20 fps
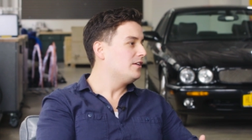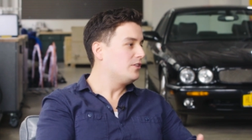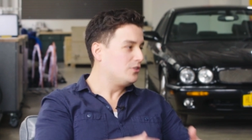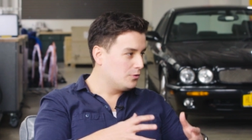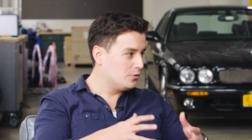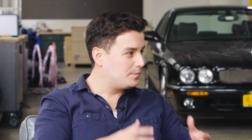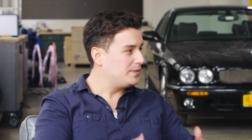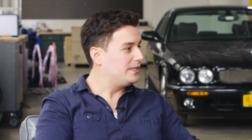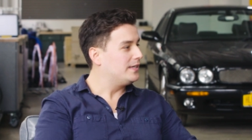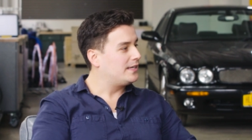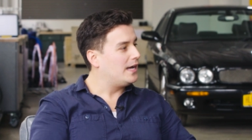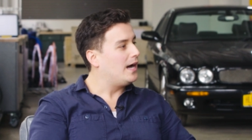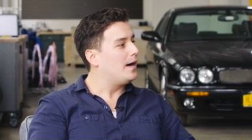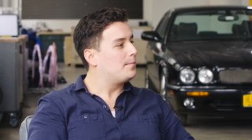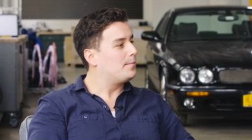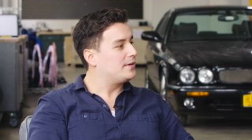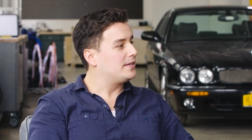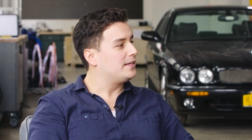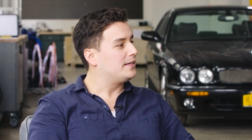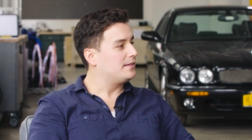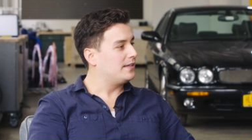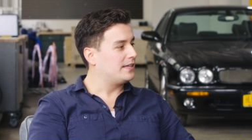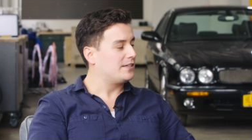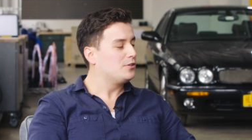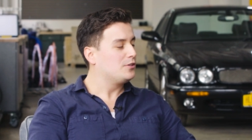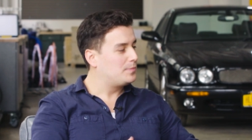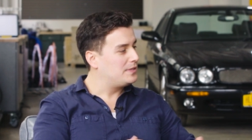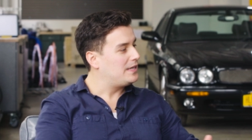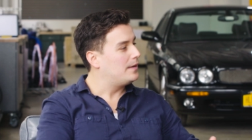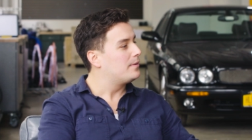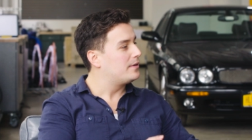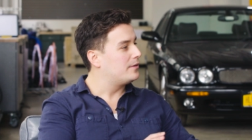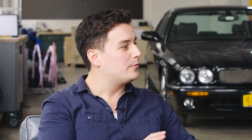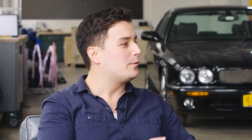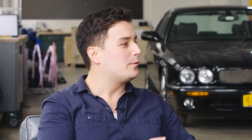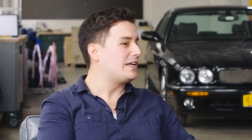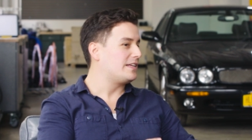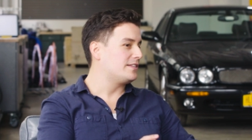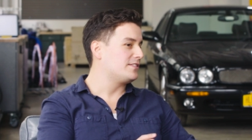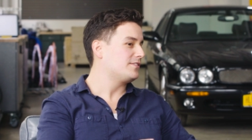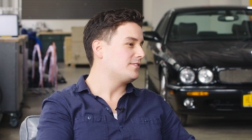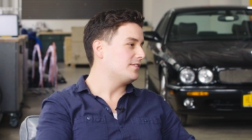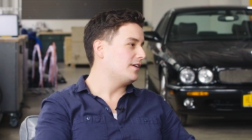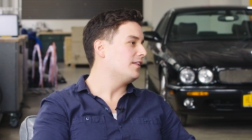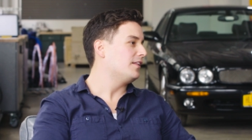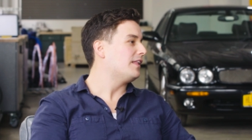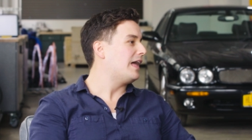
you'll be a competent, like you'll be able to race a